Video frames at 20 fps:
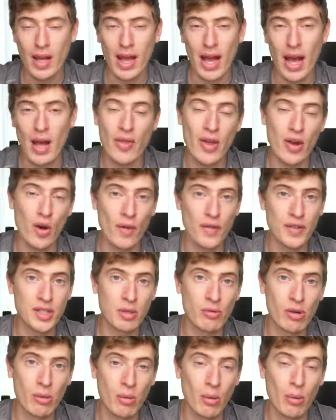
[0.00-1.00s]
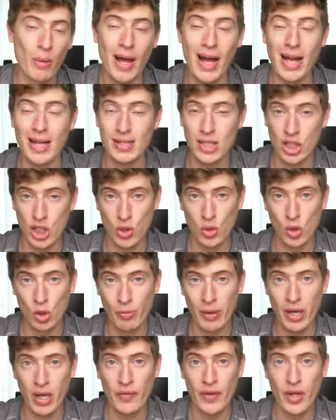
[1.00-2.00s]
And then obviously Redbubble has the huge
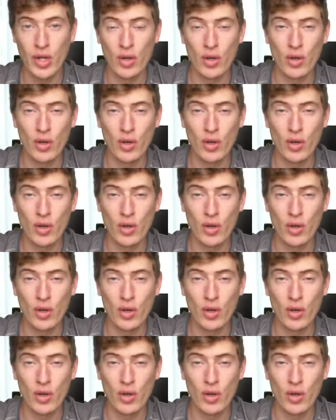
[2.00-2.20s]
benefit